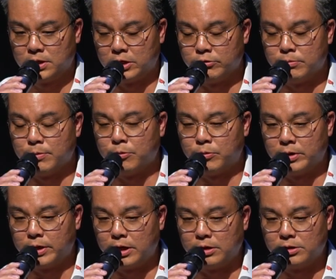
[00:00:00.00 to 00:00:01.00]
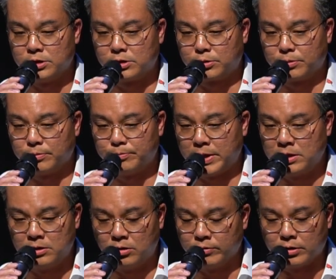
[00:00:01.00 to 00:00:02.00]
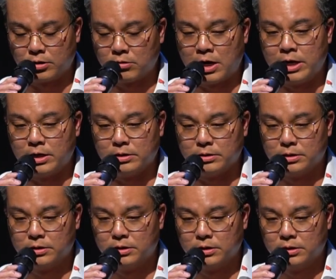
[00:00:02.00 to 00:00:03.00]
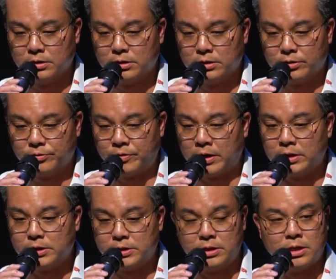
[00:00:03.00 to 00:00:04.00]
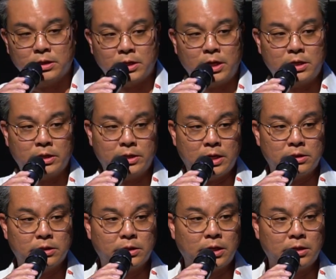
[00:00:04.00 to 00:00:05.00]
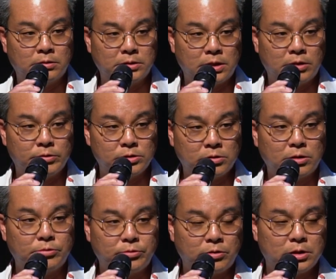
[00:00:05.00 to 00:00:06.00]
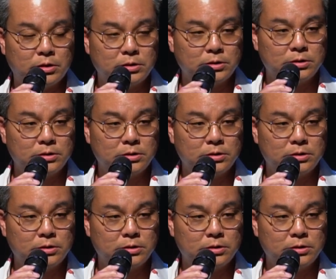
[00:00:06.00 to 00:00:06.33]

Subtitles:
I remember one day just bending over and crying, finally seeing that light at the end of the tunnel that I was looking for.